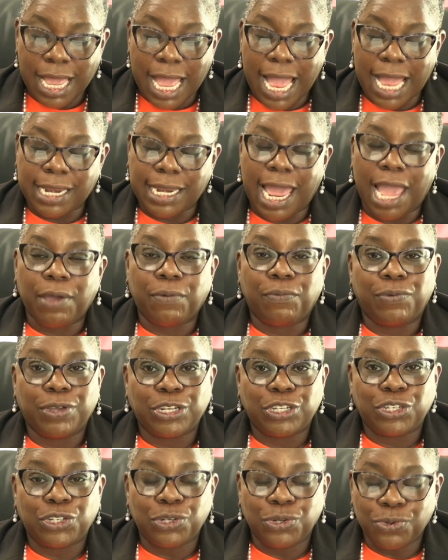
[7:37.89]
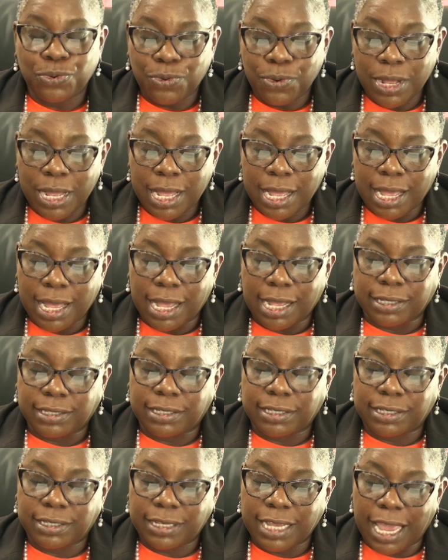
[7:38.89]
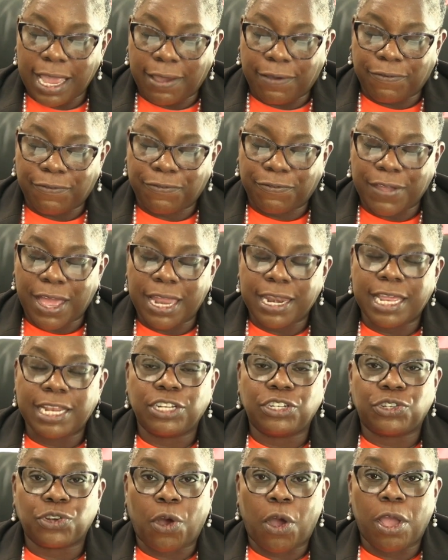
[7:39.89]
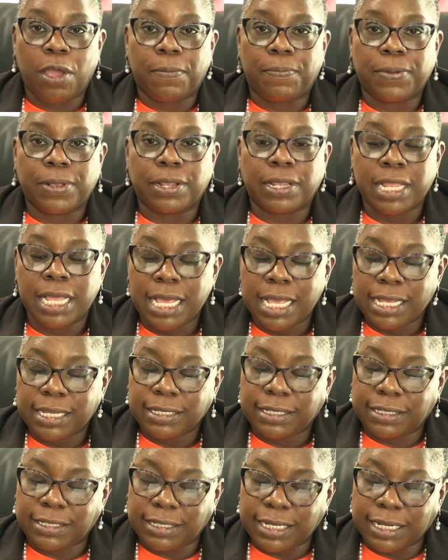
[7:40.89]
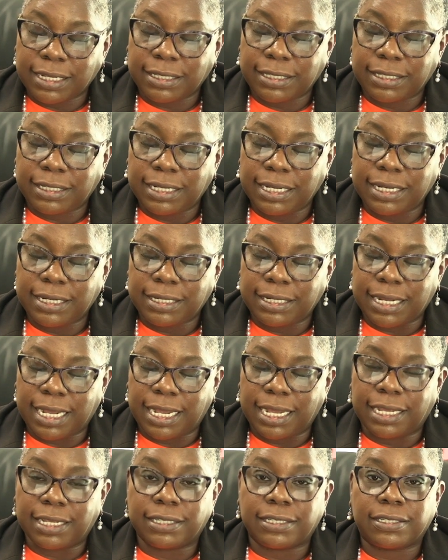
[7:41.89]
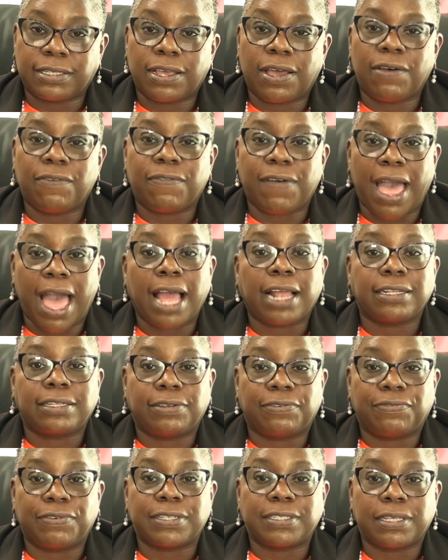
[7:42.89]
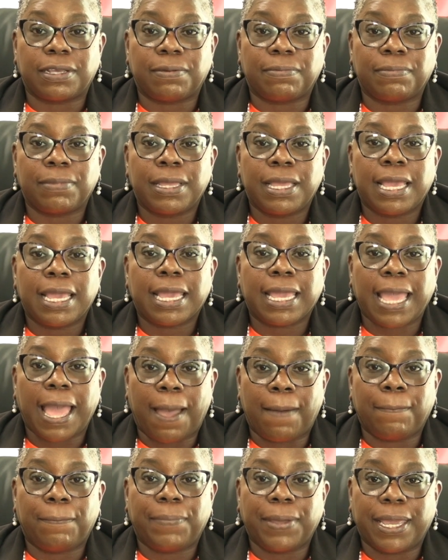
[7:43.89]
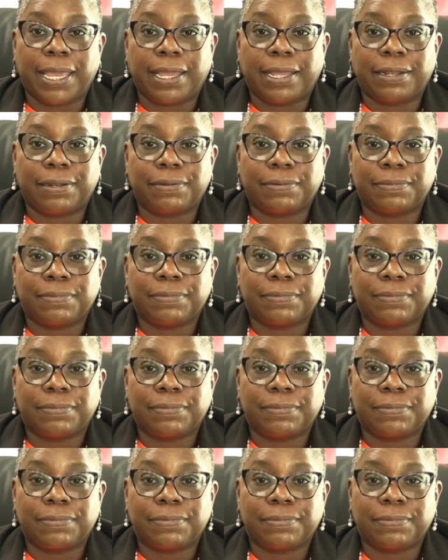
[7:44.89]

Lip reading: and I wish you a safe and enjoyable 16 days of activism campaign.